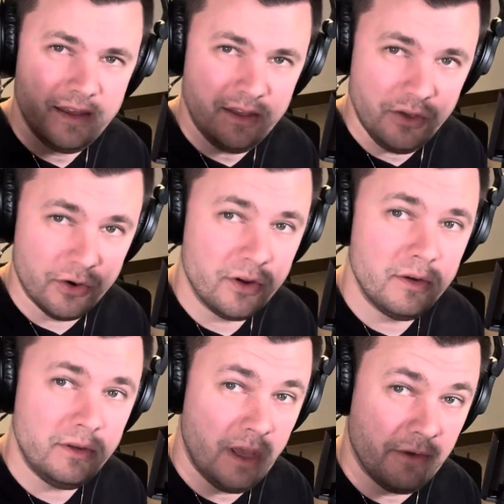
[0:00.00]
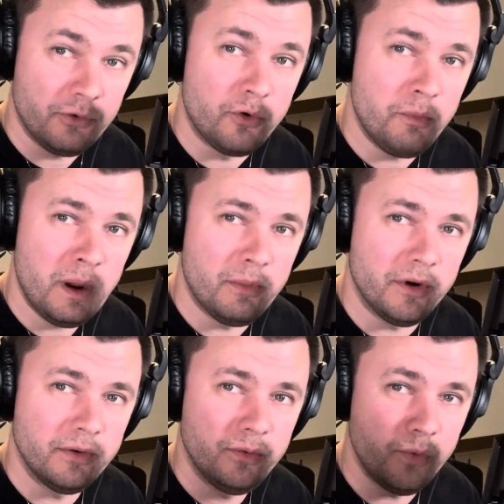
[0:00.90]
You have to
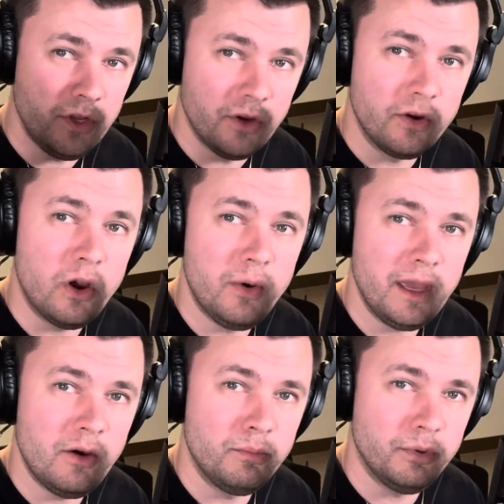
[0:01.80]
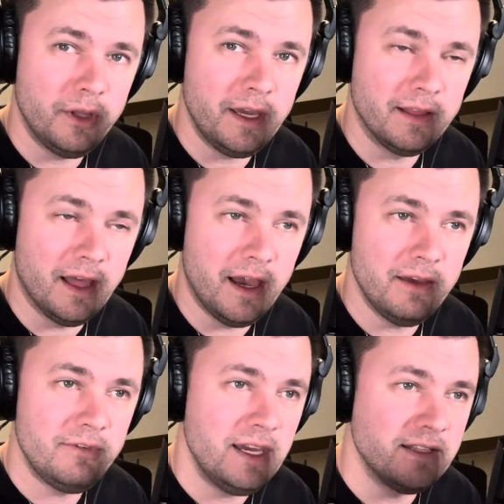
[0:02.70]
remember, when you're going out and playing
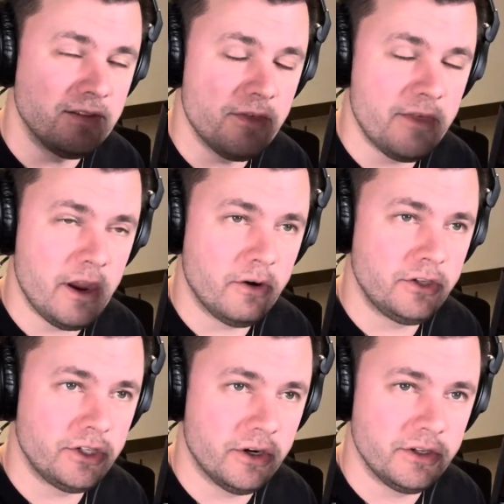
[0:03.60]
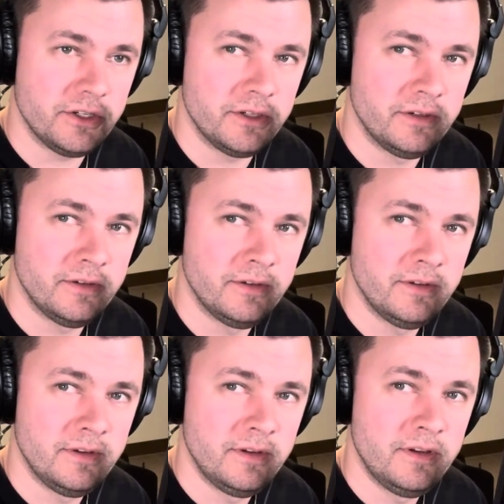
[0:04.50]
live, it's their church.
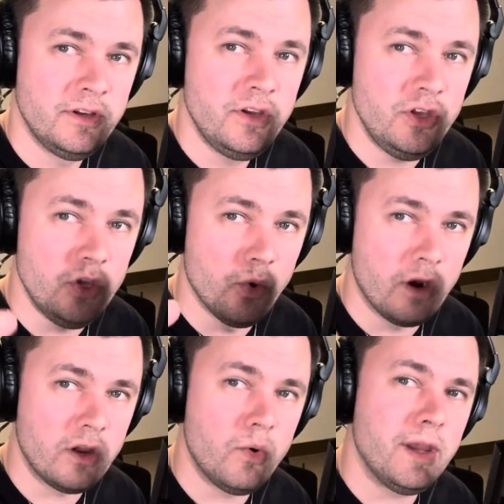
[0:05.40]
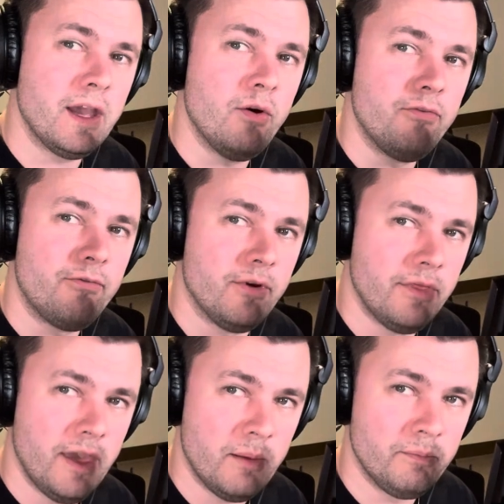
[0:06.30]
You are going out for
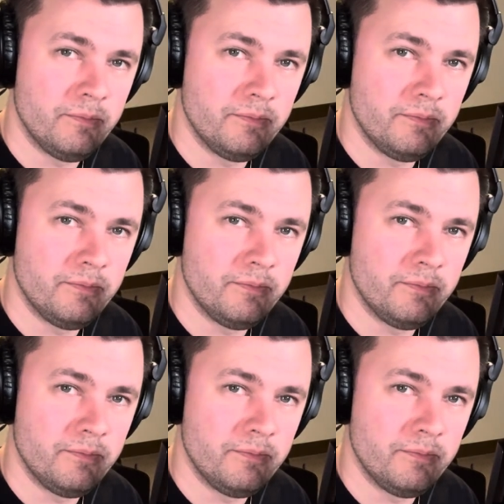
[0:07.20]
them.